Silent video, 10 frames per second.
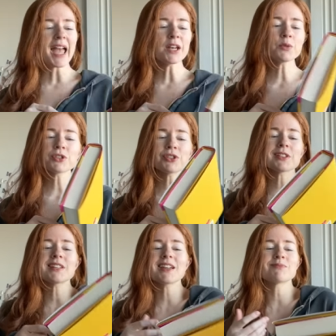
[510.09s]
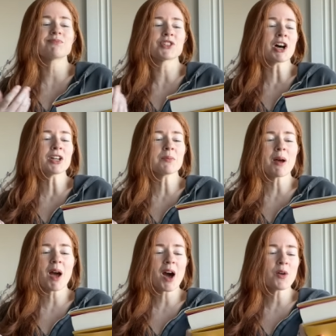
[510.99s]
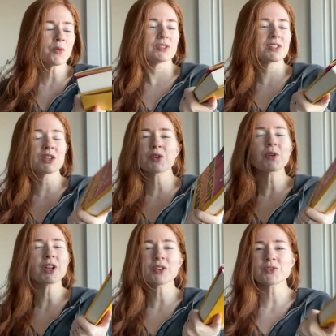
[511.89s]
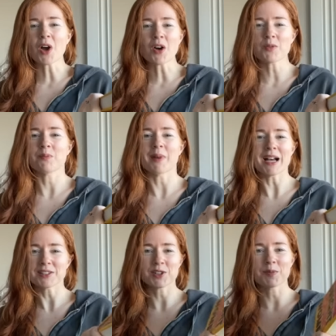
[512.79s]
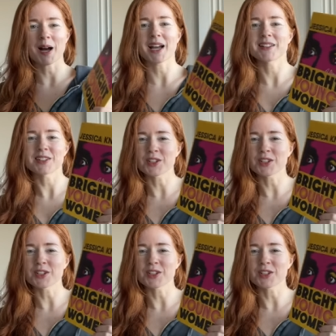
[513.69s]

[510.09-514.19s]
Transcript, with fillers: and it was just like talking about how serial killers aren't masterminds,